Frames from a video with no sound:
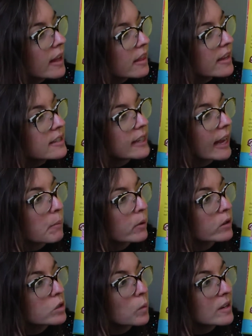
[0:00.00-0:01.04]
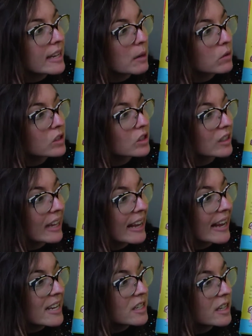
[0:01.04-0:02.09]
This happened when he was
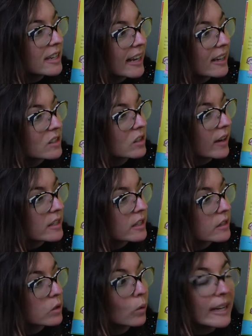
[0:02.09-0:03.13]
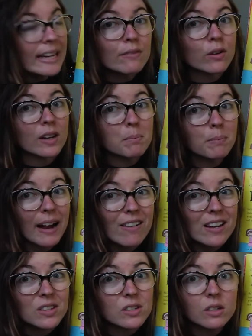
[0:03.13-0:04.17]
scared, excited, or even
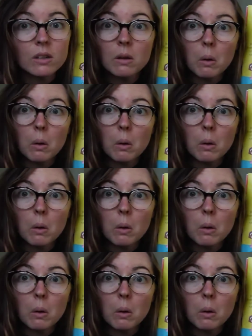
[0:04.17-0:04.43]
embarrassed.